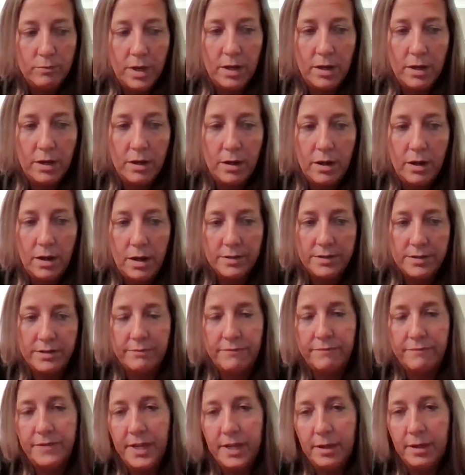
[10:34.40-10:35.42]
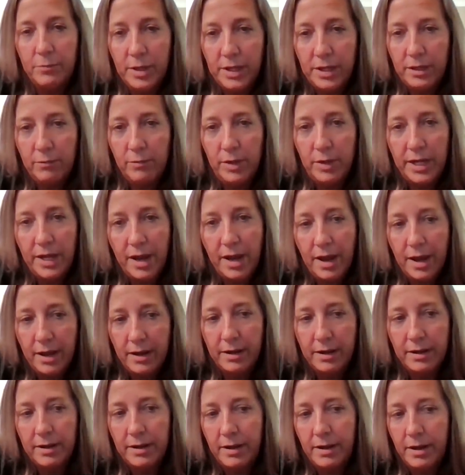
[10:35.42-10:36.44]
uh, as a family, we had
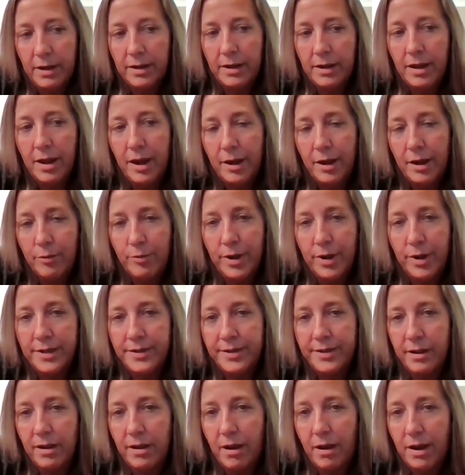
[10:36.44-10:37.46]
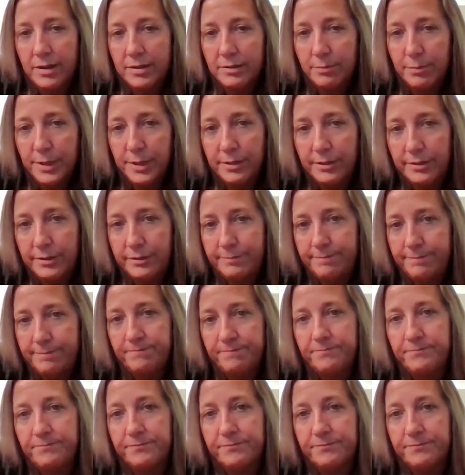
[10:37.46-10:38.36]
a, a, chiropractic hospital,